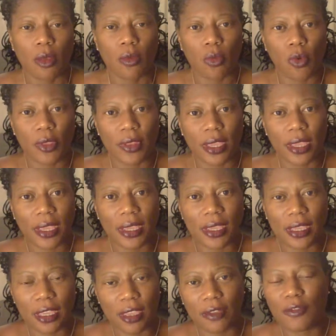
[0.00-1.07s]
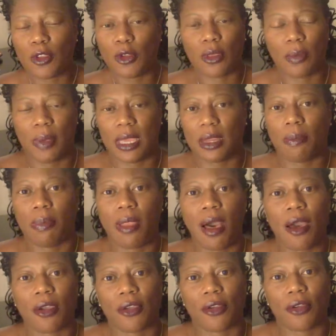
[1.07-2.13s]
When they give you the beta
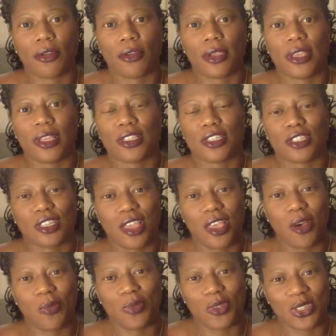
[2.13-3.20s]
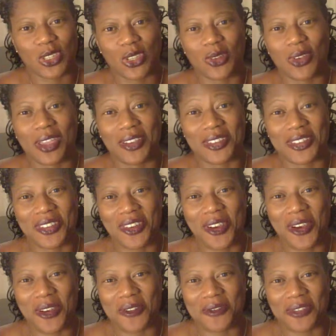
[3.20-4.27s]
blocker, it's to help you slow down your
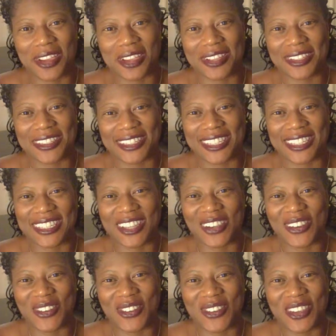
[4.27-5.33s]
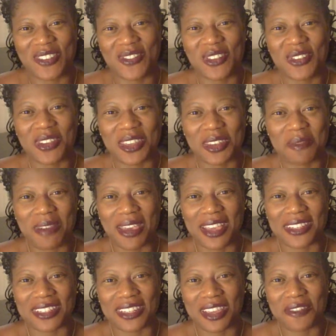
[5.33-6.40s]
heart rate. So if you can
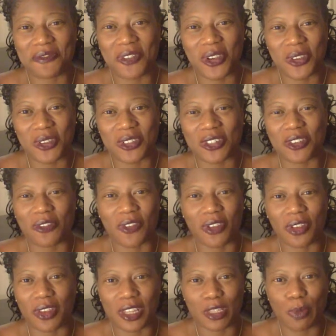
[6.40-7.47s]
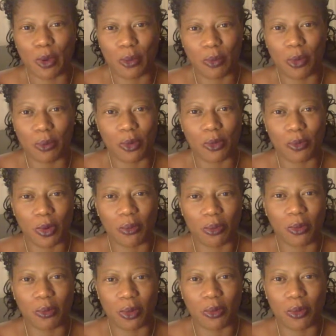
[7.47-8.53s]
imagine, at first you're feeling this boom, boom, boom, boom,
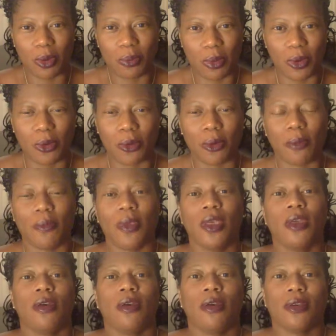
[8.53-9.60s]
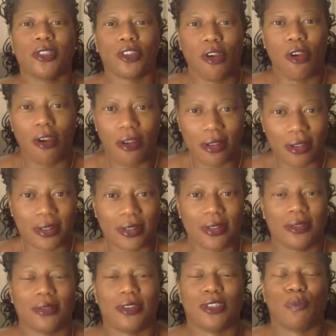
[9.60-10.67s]
boom, boom, boom, boom, your heart
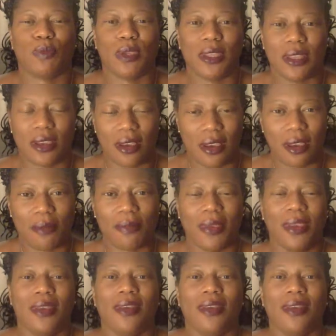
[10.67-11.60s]
speeding up.